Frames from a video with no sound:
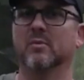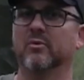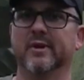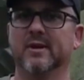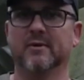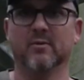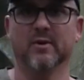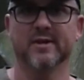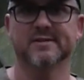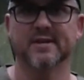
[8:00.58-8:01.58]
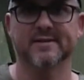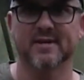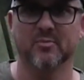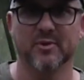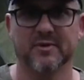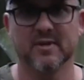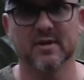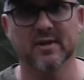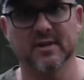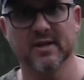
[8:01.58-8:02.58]
remember. Anyway, one of these sides, I'll put
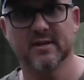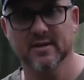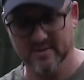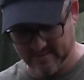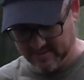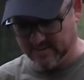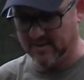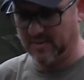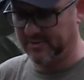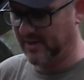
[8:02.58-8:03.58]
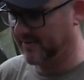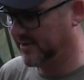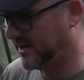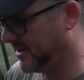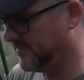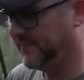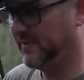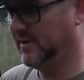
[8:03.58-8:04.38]
the uh, link up to that video,